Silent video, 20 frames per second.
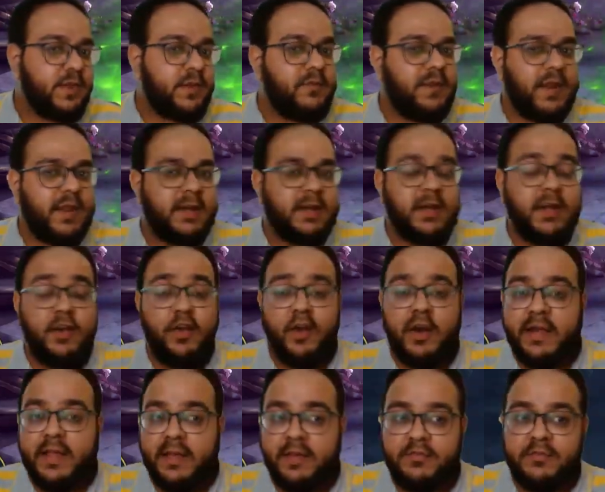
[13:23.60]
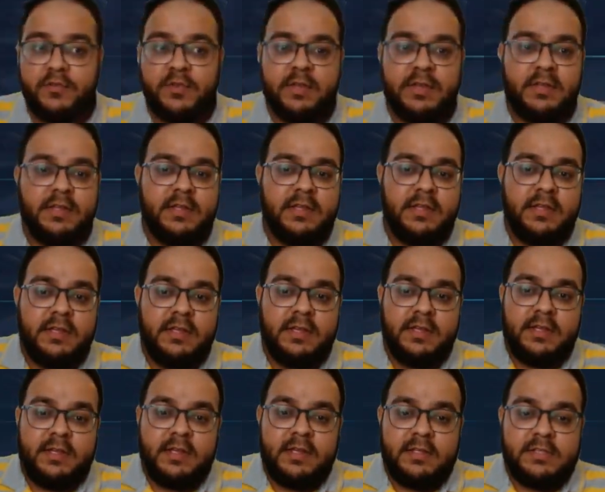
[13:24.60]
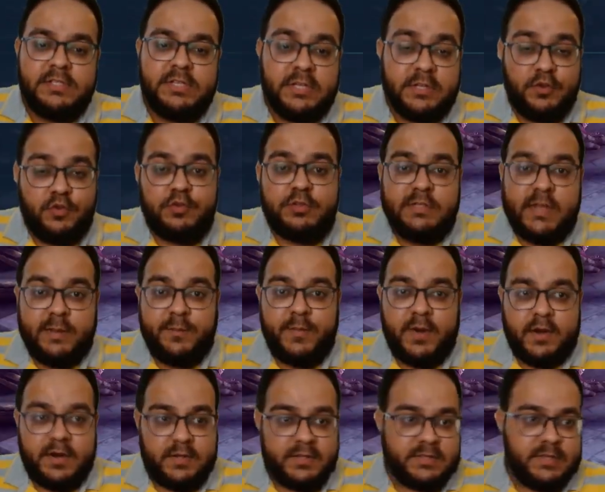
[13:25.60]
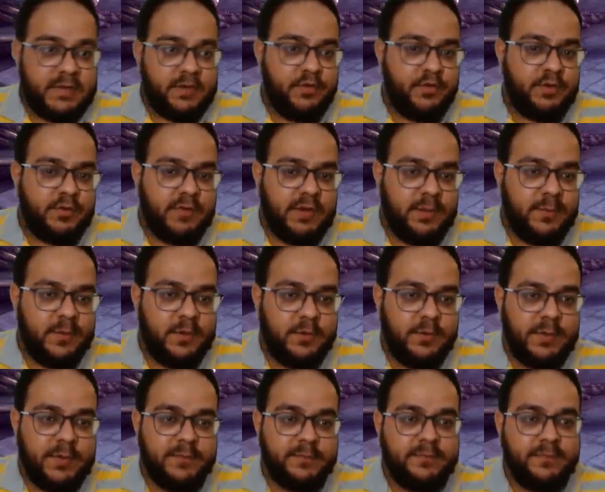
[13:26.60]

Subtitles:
when I did not have cheat codes like Marius and Note available to me.